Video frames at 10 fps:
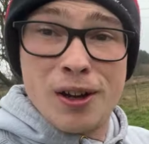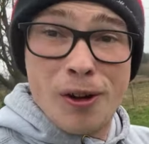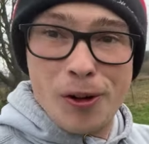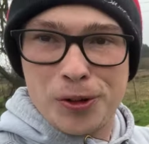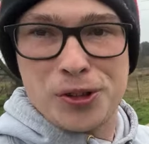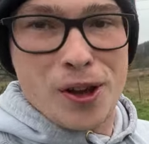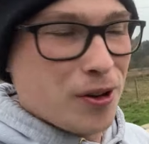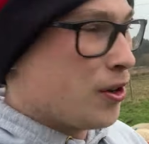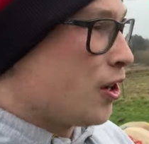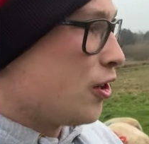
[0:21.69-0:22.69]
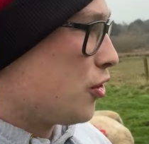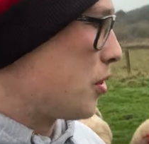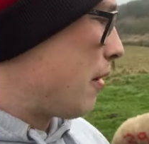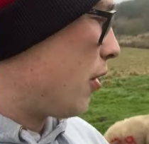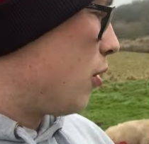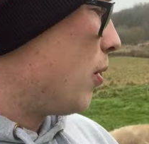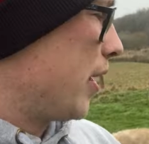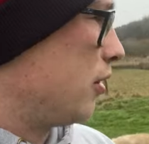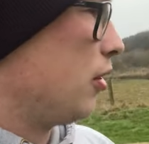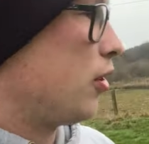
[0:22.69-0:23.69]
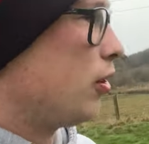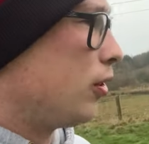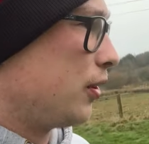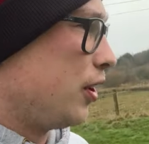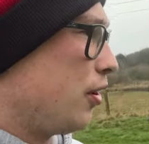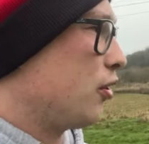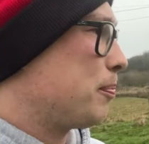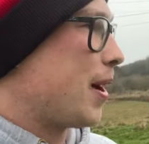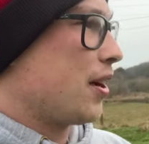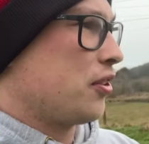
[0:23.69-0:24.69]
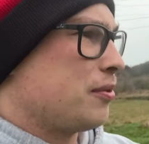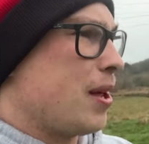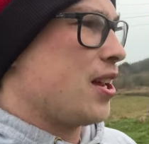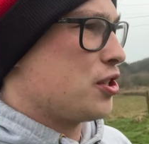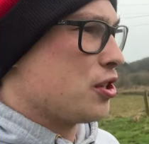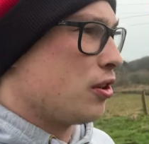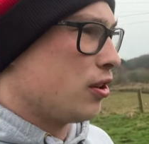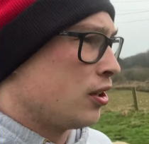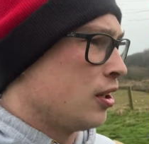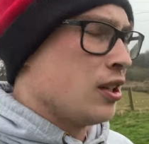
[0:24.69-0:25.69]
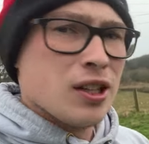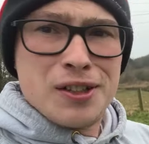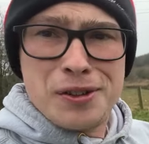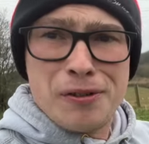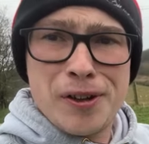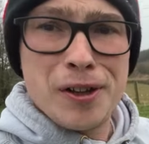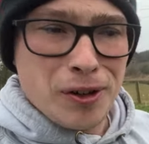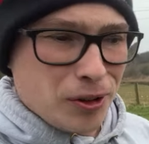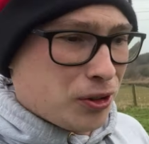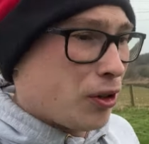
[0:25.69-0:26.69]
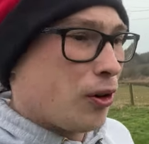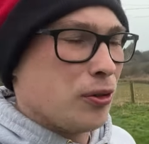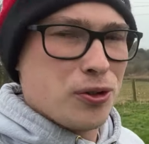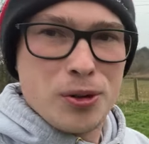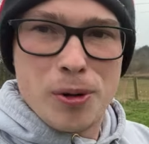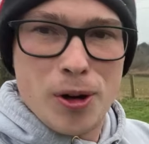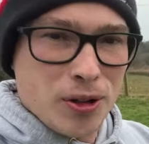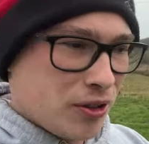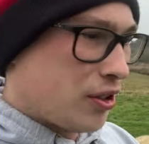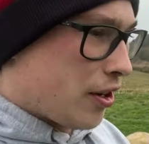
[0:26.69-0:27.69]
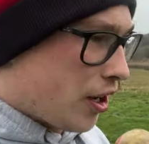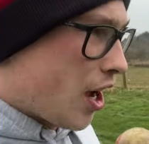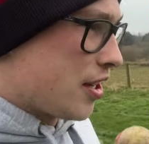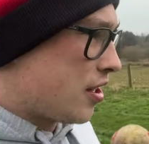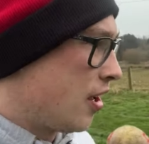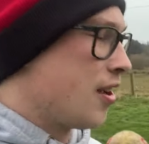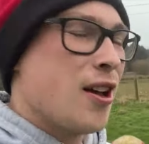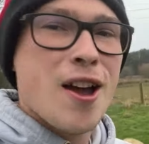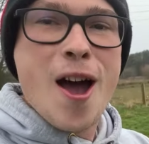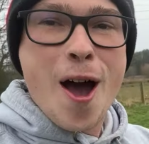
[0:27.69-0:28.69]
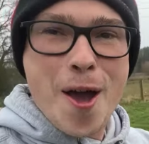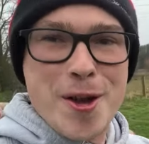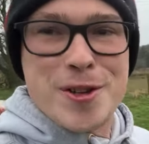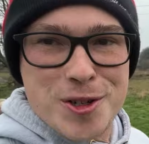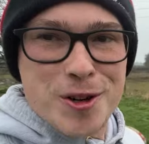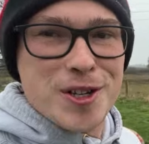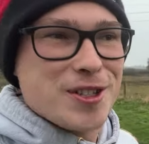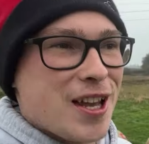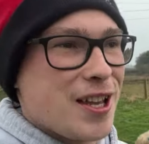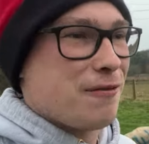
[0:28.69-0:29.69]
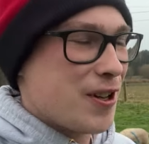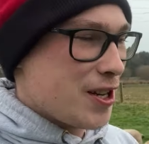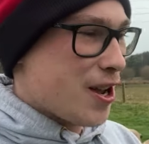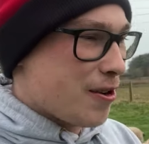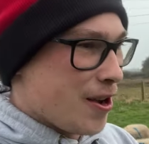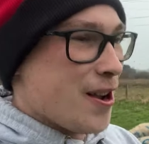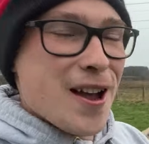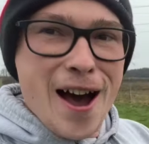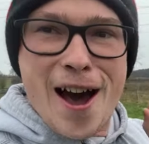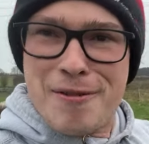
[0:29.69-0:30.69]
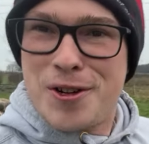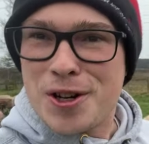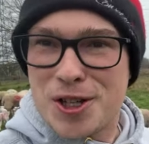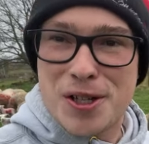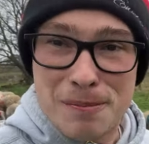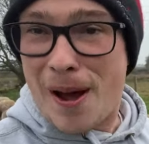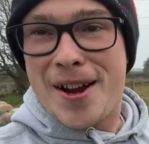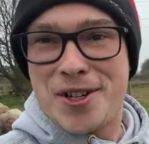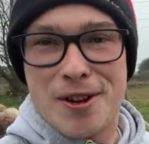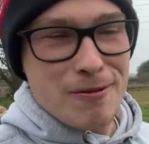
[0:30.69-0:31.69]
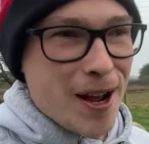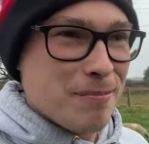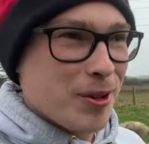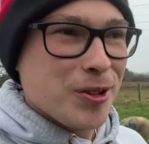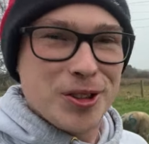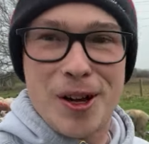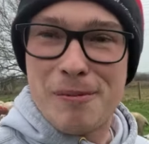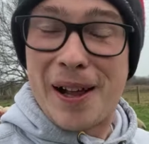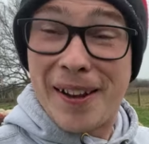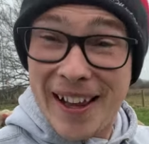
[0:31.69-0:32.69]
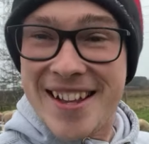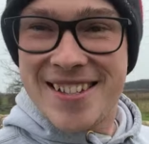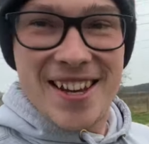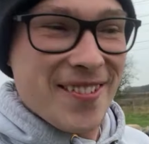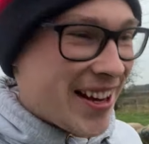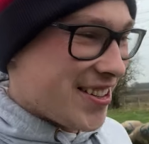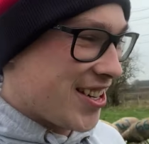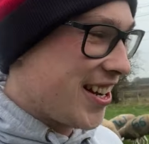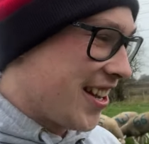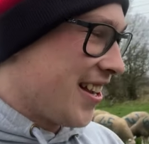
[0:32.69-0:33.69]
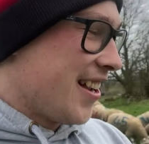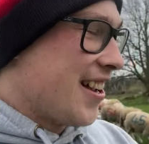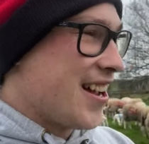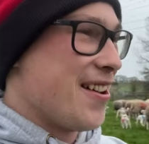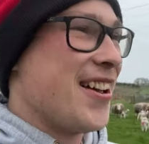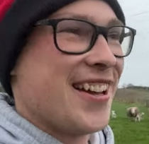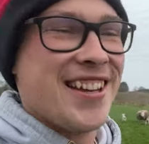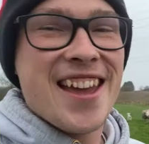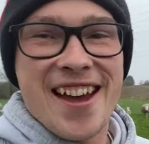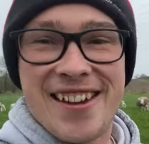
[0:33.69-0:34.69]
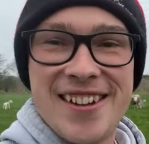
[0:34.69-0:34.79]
also just have a quick look at all the used bags to make sure nothing looks untoward. So guys, hope you enjoyed today's video. I've just smashed a Red Bull, so got plenty of energy. Yeah,